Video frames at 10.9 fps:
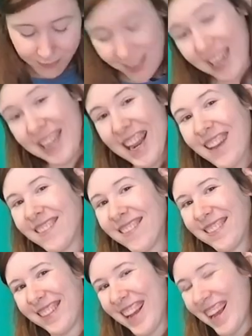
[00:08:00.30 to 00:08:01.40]
and yeah,
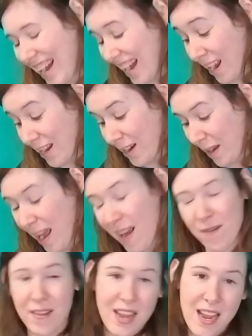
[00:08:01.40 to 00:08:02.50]
I now
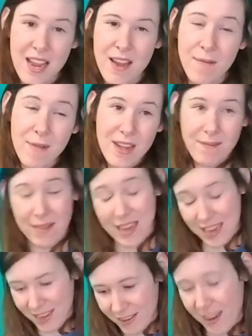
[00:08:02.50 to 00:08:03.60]
have a, well,
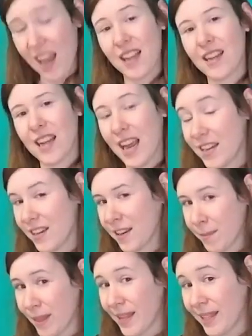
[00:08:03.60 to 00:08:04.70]
a kind of
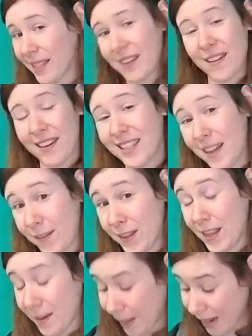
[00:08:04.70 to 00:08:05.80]
complete series, if you
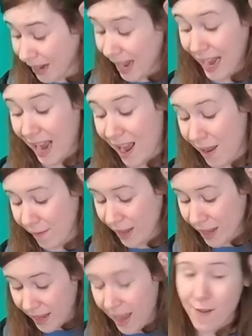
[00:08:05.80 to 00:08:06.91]
think about it. I have
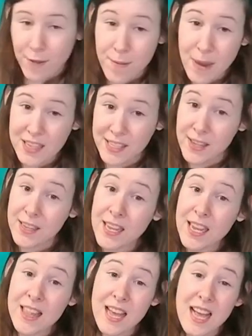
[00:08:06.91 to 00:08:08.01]
every puzzle
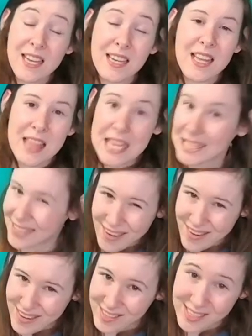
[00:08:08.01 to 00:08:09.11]
that this
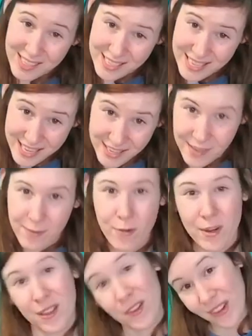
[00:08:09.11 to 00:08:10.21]
artist did
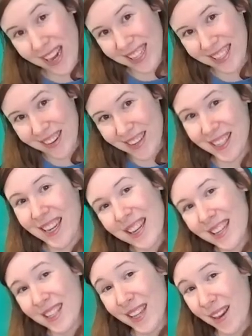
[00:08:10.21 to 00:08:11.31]
for the Dragon series.
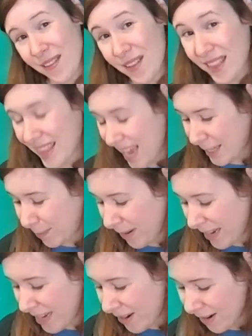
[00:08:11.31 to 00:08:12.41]
So that's
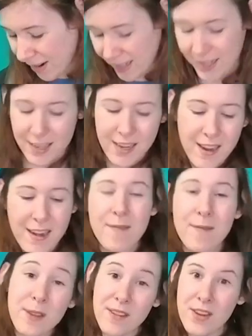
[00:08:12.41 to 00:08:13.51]
pretty cool. All right,
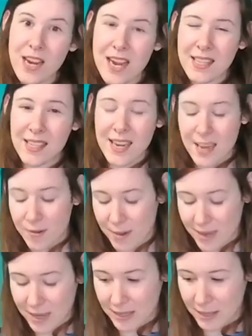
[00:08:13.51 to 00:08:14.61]
we'll give you guys a
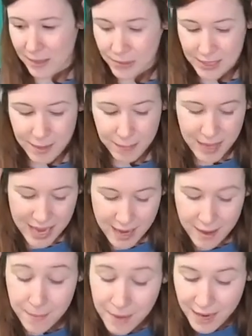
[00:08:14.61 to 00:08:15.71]
quick close-up
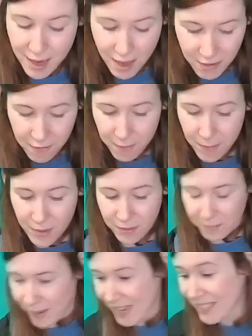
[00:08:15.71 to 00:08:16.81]
cam of both
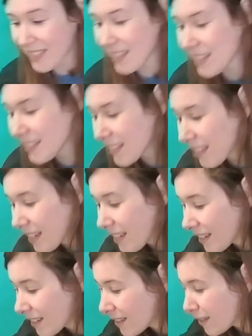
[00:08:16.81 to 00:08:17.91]
puzzles.
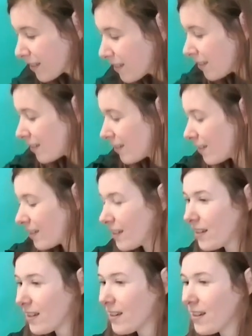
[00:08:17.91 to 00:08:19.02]
Do, do, do,
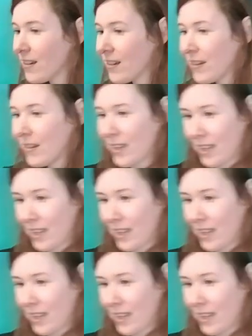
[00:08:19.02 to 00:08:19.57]
do.